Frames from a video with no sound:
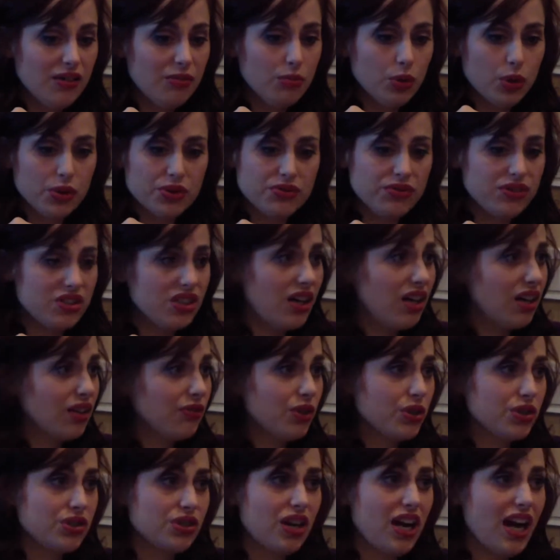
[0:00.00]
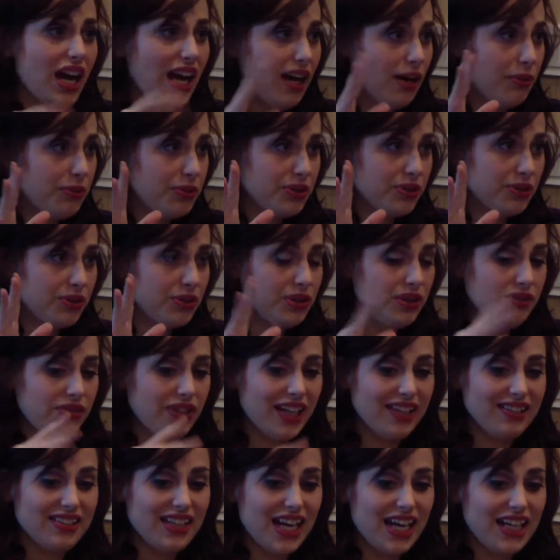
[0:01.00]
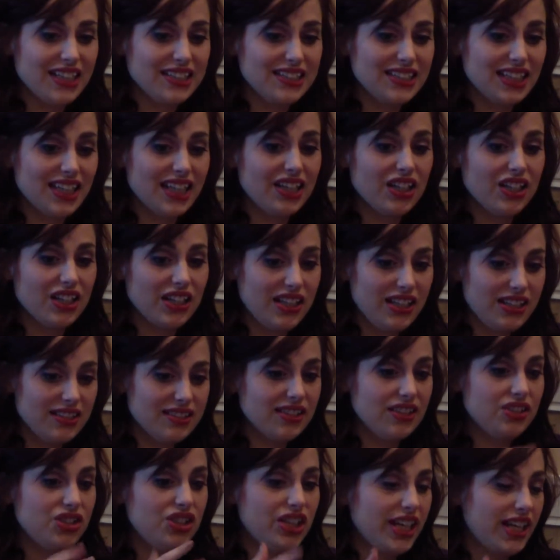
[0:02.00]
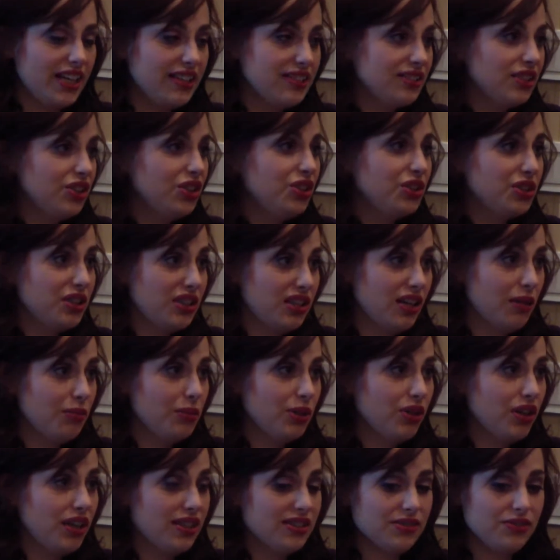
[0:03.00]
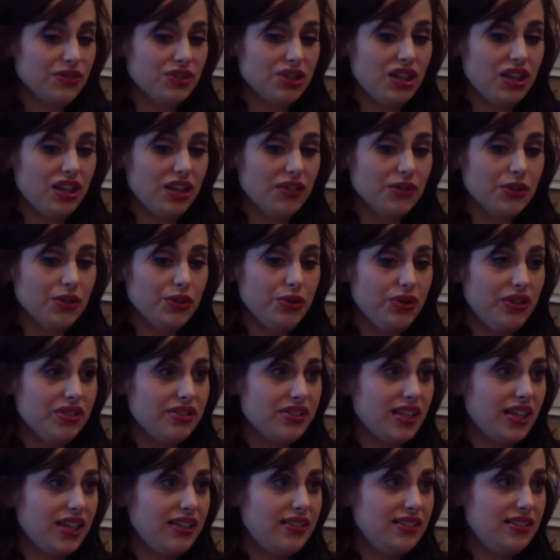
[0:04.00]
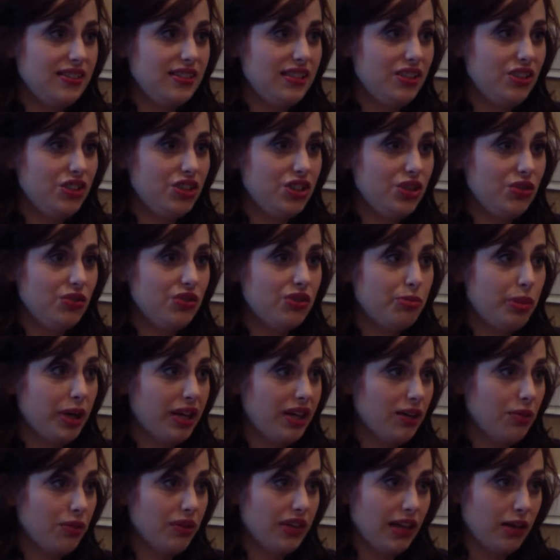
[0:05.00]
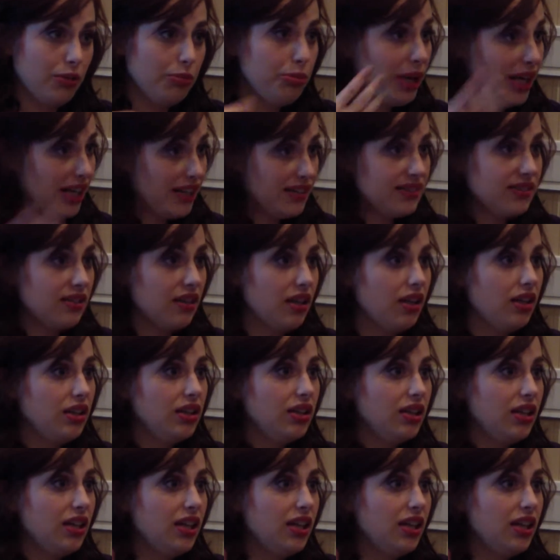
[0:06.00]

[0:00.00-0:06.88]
Most photographers are absolutely fantastic. There is a chance that you can come across a photographer who decides he shoots better without pants on.